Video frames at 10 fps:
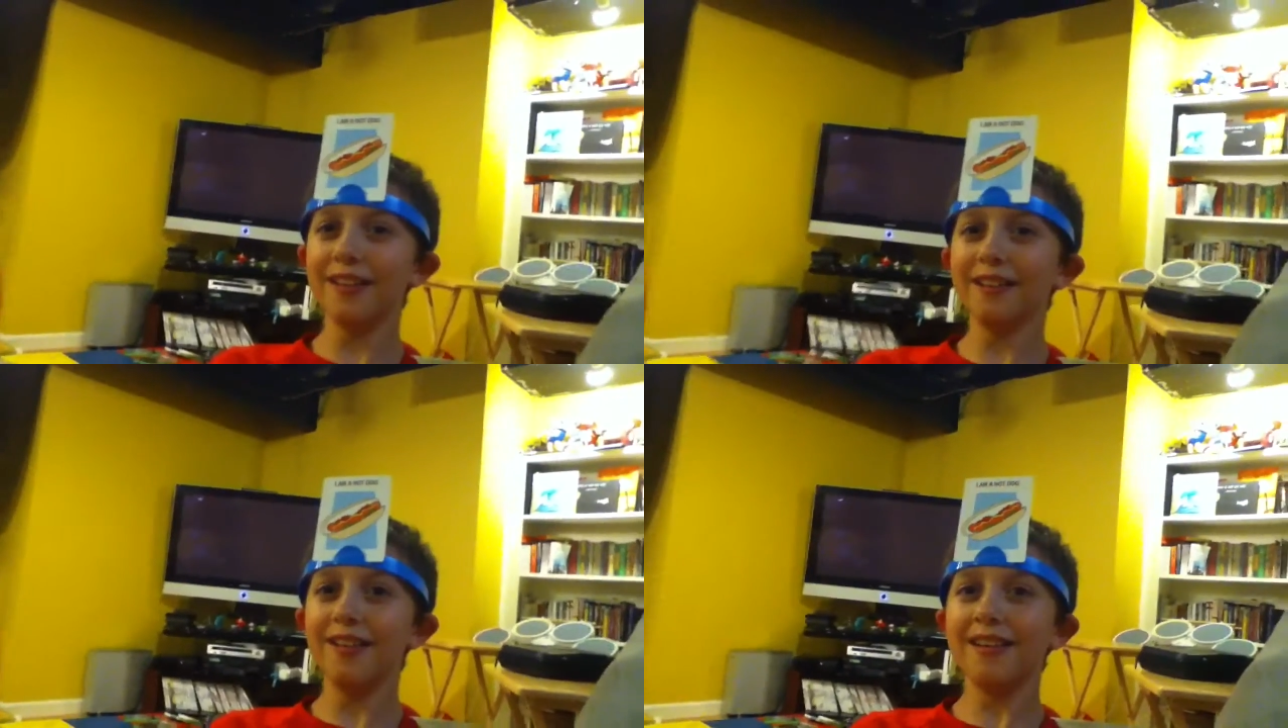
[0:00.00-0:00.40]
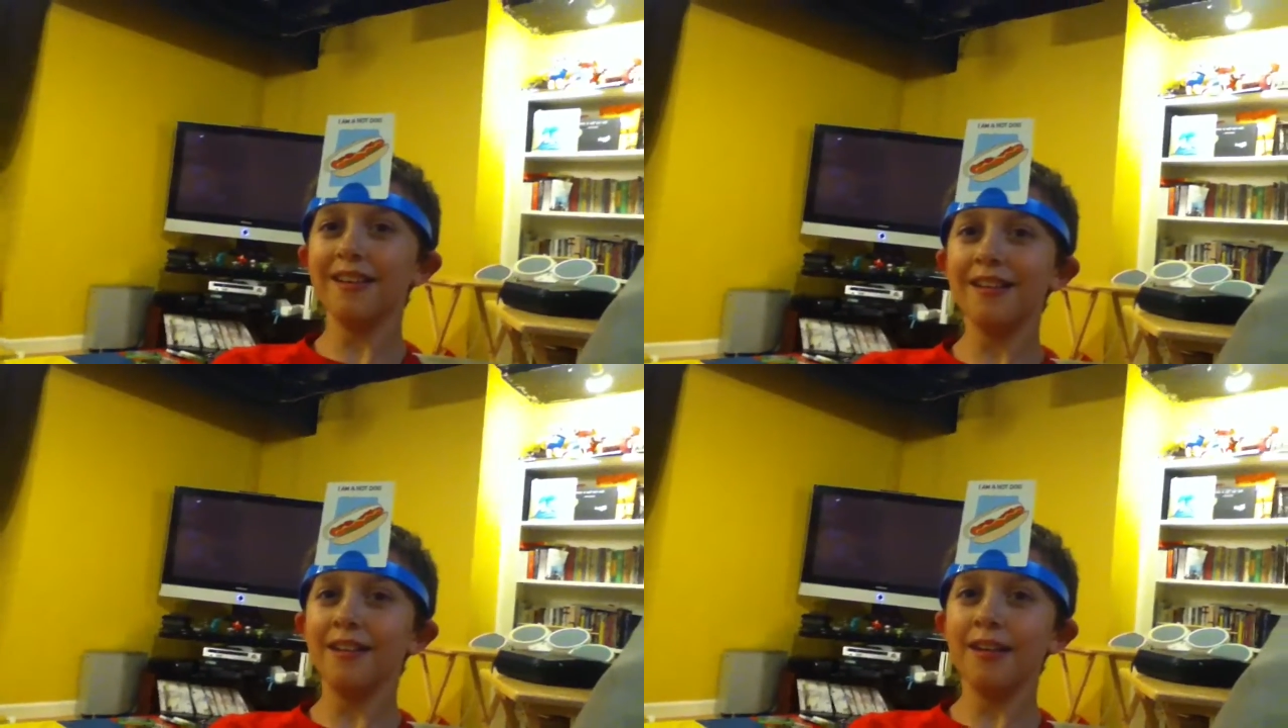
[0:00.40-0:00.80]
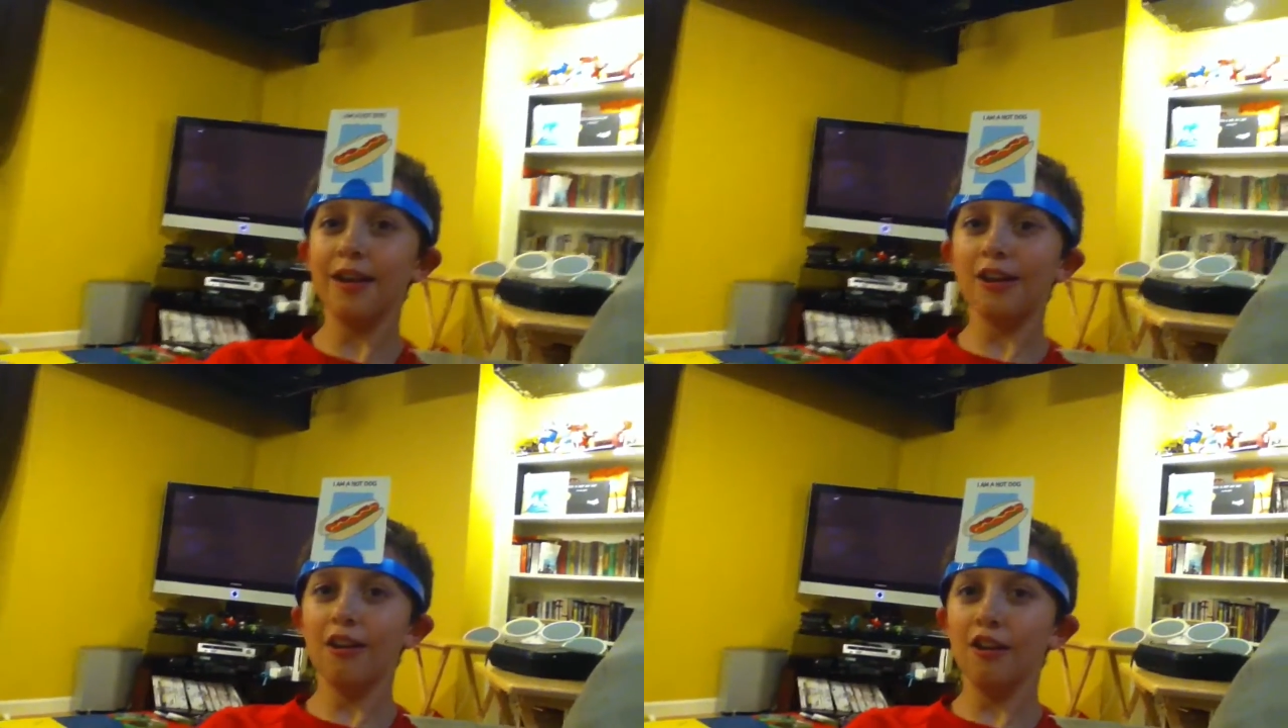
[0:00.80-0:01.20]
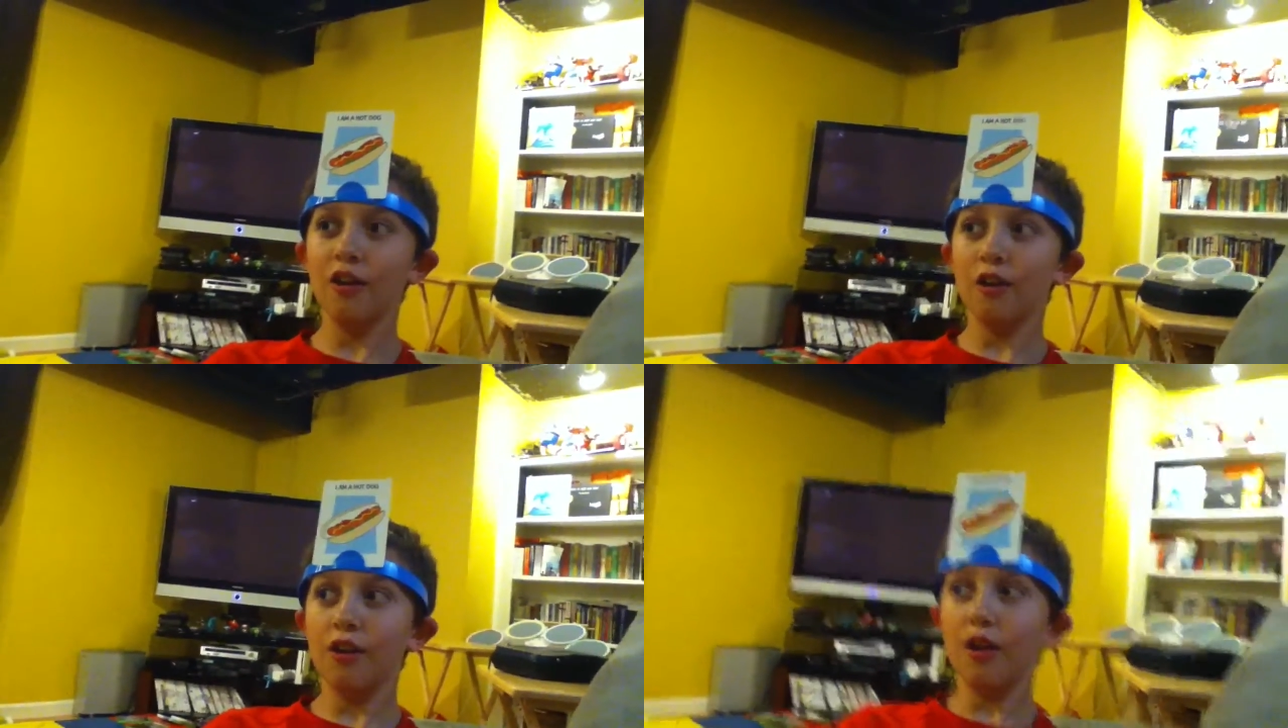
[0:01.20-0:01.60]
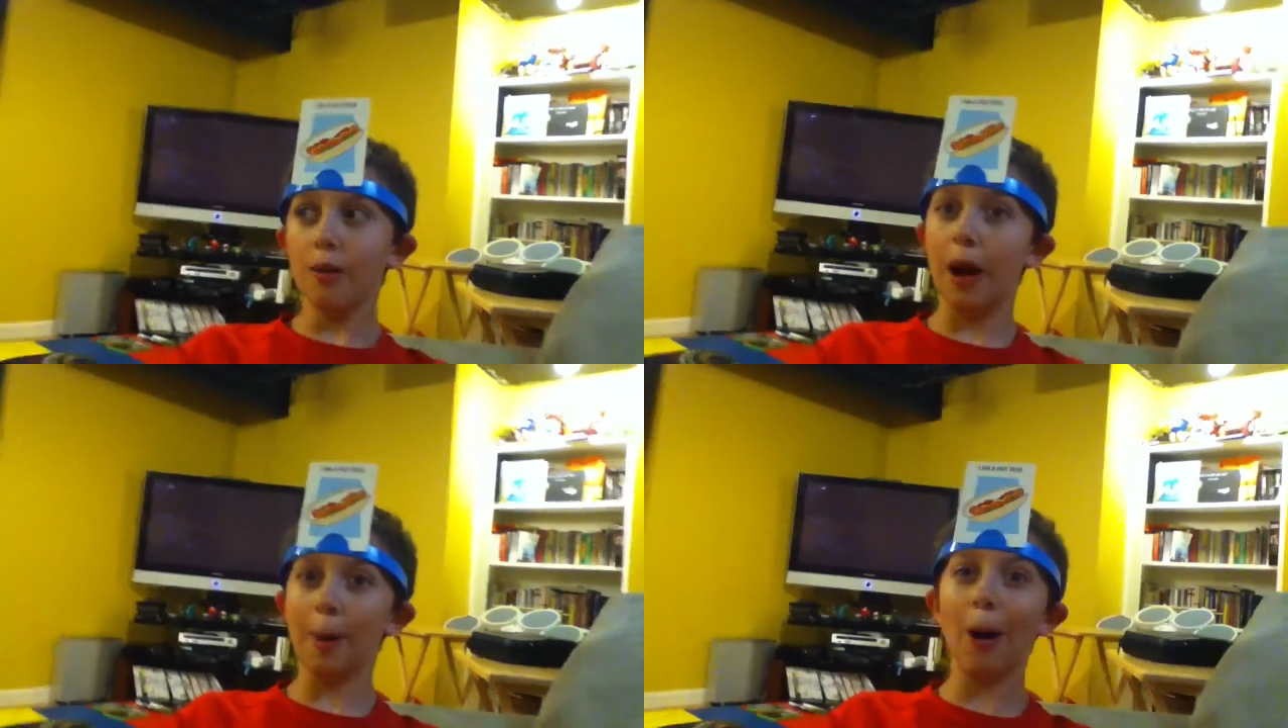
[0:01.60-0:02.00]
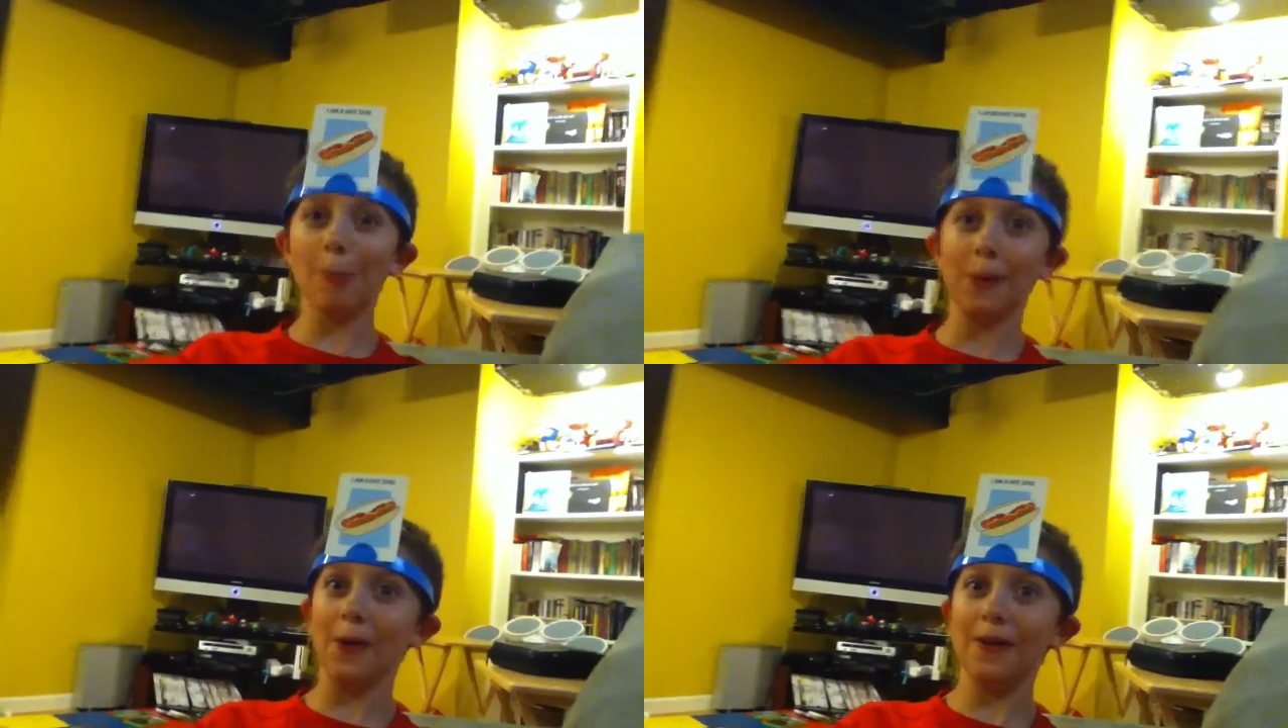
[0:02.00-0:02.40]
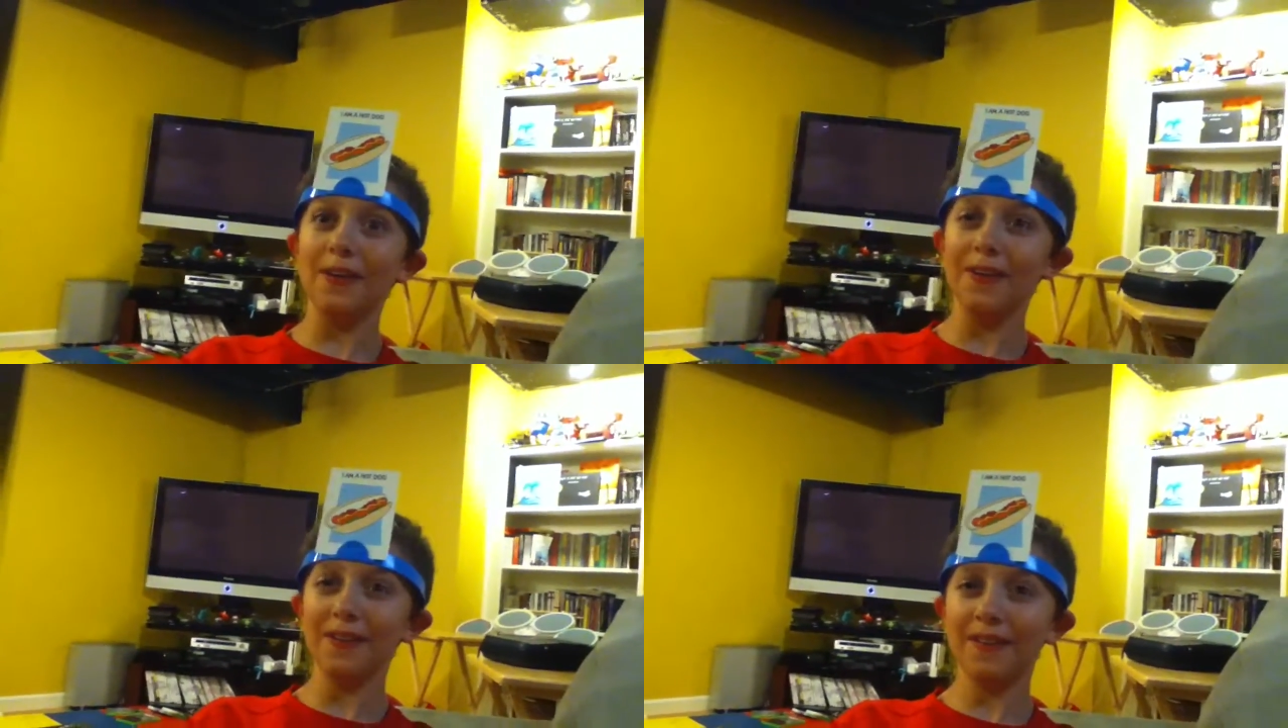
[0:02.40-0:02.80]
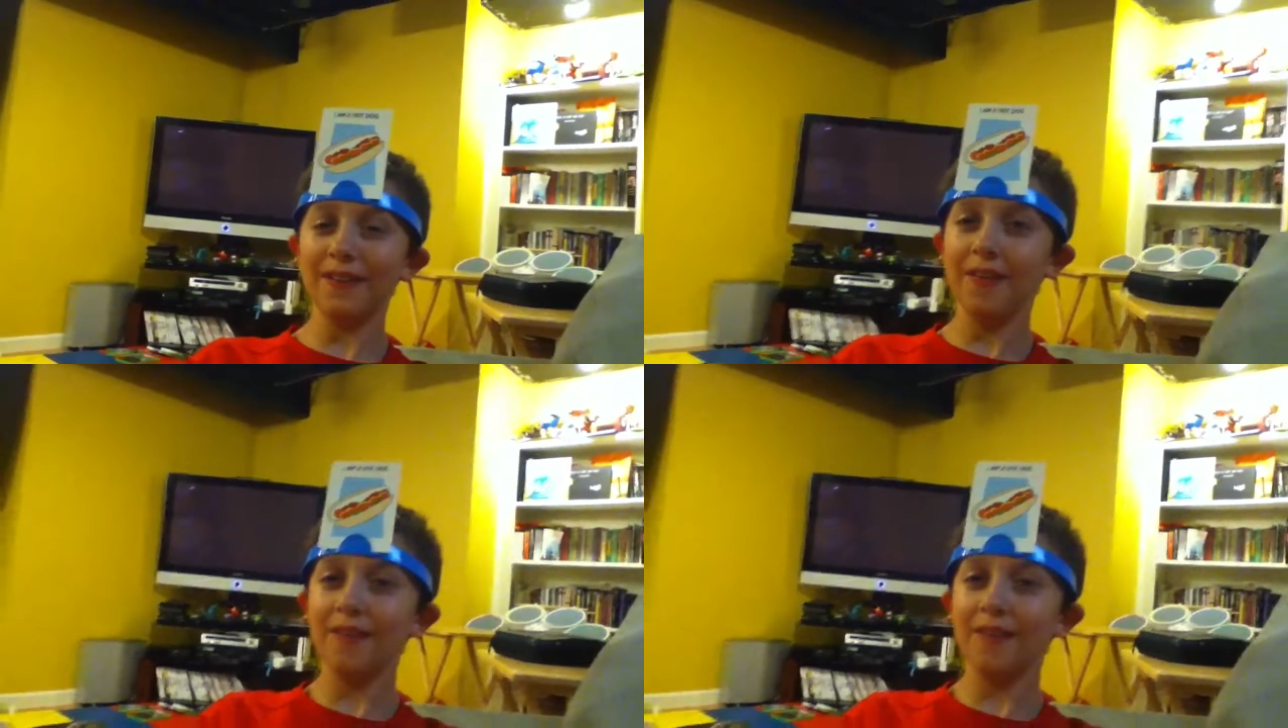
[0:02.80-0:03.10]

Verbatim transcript: No. Am I a pumpkin? No.